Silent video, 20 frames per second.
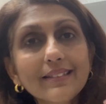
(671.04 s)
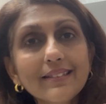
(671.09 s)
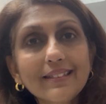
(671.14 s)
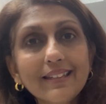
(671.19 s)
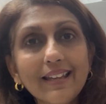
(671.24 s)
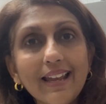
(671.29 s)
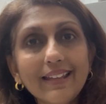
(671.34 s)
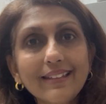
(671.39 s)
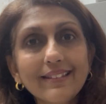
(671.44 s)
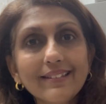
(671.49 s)

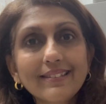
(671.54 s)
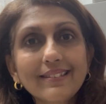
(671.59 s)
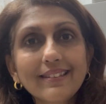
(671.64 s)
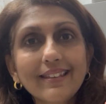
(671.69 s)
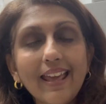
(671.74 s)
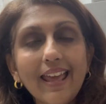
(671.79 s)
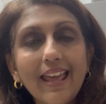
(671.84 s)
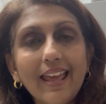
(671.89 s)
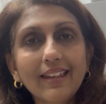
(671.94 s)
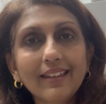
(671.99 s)
nice
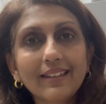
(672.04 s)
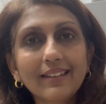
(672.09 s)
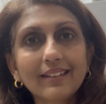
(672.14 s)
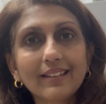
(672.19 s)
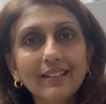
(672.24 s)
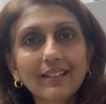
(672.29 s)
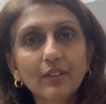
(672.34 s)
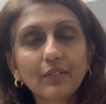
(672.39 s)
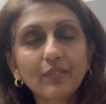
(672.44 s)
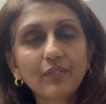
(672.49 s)
and
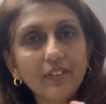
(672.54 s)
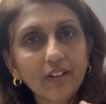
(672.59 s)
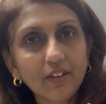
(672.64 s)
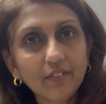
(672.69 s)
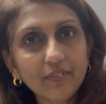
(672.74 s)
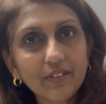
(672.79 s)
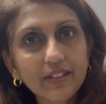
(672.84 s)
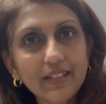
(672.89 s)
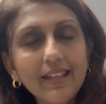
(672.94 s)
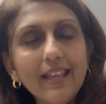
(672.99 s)

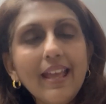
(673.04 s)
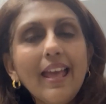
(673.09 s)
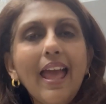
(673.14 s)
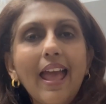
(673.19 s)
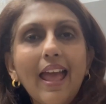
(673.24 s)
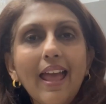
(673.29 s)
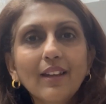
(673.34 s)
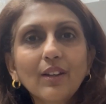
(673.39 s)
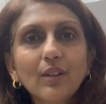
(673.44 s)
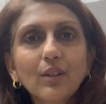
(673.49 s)
fluffy,
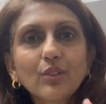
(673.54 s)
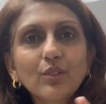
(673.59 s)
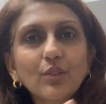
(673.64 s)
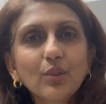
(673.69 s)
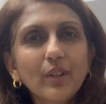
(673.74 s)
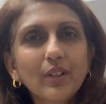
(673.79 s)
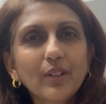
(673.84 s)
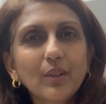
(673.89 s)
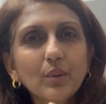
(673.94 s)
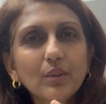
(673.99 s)
and also
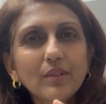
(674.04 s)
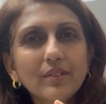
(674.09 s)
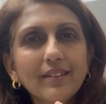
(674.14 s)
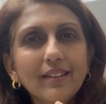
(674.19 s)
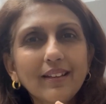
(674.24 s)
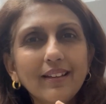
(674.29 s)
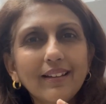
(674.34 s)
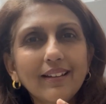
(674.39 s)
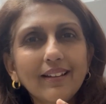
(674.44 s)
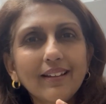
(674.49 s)
it looks
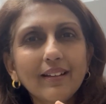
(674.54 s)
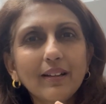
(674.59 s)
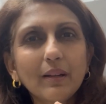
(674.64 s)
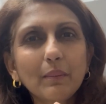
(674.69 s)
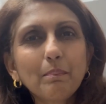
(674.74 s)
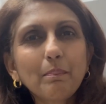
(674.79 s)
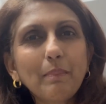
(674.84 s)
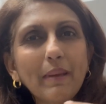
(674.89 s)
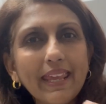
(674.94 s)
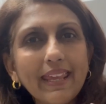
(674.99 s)

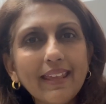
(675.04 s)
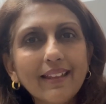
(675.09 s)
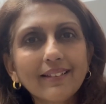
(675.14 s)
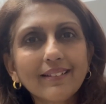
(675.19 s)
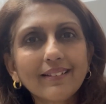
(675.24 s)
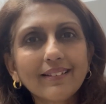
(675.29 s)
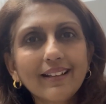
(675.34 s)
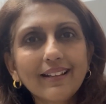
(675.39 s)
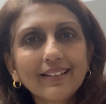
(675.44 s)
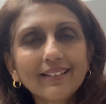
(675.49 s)
pale.
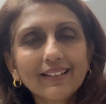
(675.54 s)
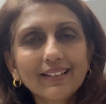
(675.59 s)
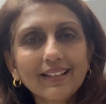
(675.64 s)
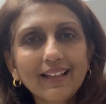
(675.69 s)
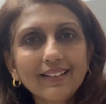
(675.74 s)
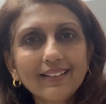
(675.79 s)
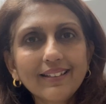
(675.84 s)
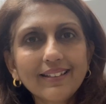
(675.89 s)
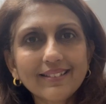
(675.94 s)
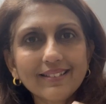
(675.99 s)
The
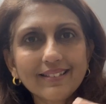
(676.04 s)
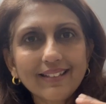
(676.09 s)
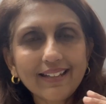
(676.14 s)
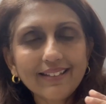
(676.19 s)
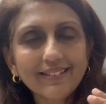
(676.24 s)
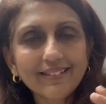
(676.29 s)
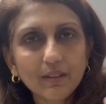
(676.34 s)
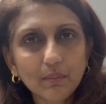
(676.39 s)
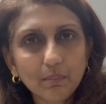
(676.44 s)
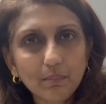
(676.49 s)
color is
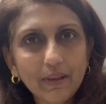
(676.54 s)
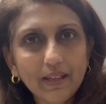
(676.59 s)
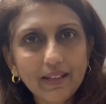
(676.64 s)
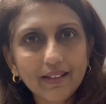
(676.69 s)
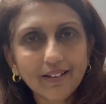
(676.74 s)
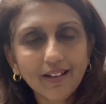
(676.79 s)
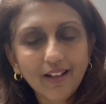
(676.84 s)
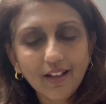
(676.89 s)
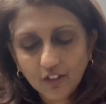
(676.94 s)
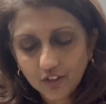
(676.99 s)
nice and
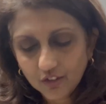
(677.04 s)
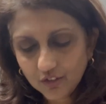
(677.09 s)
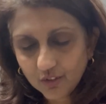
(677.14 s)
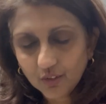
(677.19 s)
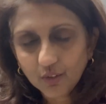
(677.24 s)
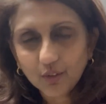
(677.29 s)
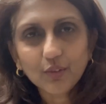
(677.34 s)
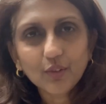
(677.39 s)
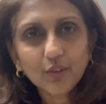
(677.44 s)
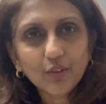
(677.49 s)
pale.
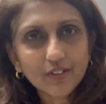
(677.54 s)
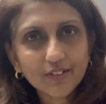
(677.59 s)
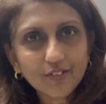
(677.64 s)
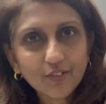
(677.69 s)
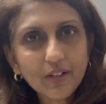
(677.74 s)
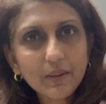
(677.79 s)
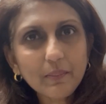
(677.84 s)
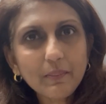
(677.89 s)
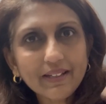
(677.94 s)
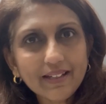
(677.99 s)
So you
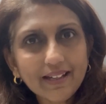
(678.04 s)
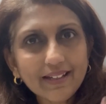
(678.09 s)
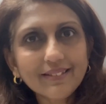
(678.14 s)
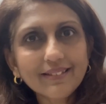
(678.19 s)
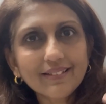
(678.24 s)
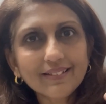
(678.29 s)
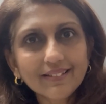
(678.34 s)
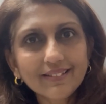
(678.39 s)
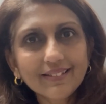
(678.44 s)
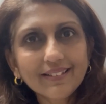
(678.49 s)
cream it
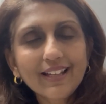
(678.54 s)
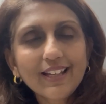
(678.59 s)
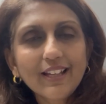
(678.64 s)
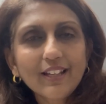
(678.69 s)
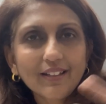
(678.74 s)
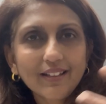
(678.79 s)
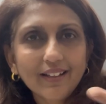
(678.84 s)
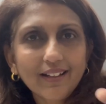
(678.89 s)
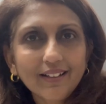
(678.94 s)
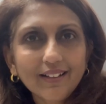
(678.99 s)
until
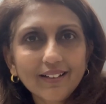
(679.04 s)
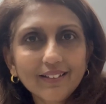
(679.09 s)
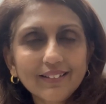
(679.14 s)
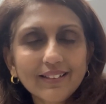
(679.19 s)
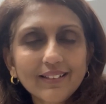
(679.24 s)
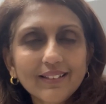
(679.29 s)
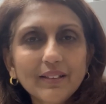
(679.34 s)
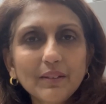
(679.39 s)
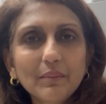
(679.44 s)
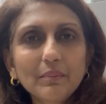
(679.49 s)

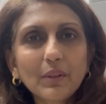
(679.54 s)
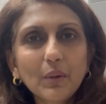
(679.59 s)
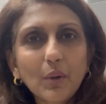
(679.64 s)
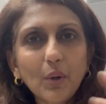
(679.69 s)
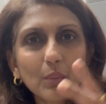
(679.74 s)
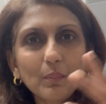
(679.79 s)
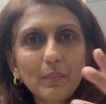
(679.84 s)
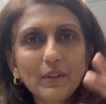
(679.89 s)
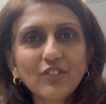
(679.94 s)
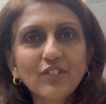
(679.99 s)
the
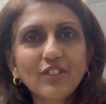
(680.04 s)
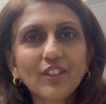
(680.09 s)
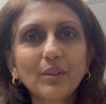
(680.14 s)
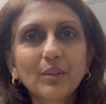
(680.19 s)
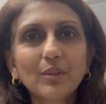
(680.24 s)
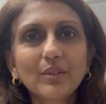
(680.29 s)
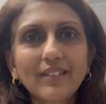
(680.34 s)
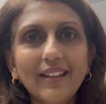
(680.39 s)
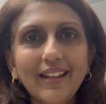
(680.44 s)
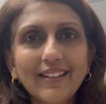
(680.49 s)
whole mixture
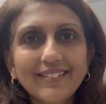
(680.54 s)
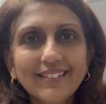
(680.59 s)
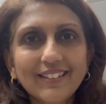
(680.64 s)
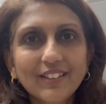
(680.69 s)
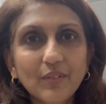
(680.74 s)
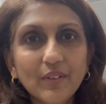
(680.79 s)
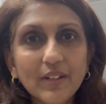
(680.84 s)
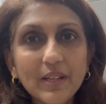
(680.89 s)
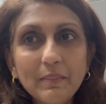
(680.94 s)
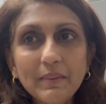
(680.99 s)
looks nice and
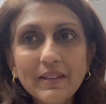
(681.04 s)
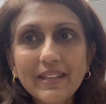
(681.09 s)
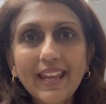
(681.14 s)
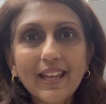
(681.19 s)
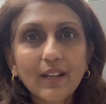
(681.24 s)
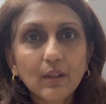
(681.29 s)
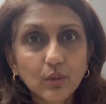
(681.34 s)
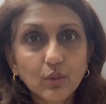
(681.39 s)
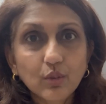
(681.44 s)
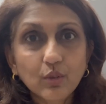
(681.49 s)
creamy
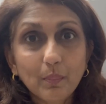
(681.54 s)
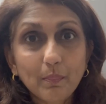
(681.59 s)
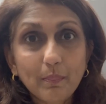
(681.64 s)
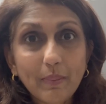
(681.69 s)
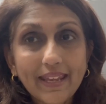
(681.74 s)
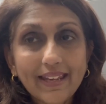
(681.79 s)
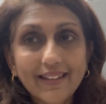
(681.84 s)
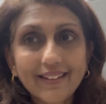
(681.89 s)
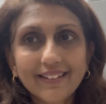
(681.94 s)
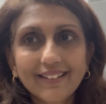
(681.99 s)
and also
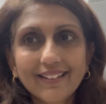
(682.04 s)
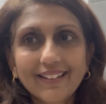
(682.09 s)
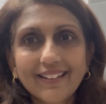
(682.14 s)
pale in